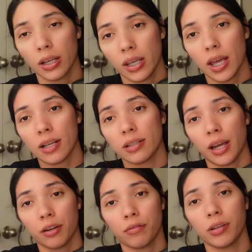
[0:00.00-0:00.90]
he has
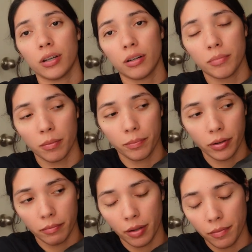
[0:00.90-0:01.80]
diarrhea, my
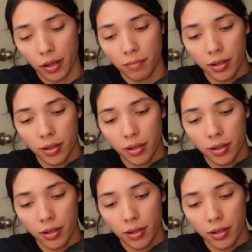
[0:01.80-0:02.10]
baby.